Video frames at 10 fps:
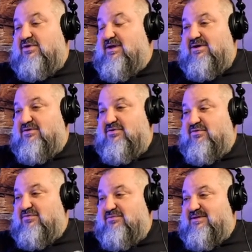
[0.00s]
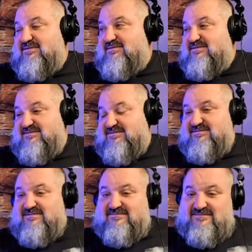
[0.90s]
not going to know that this is
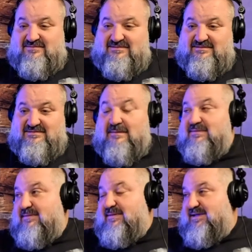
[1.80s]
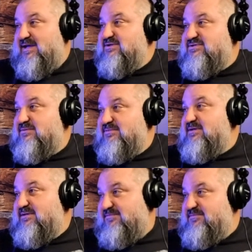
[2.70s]
different or this. I mean, they may catch
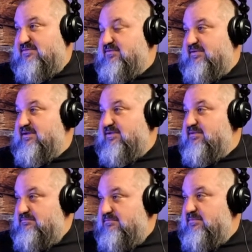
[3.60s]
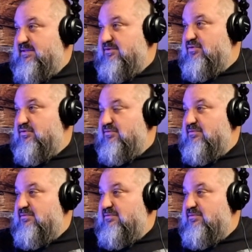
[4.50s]
something if they're like me or you.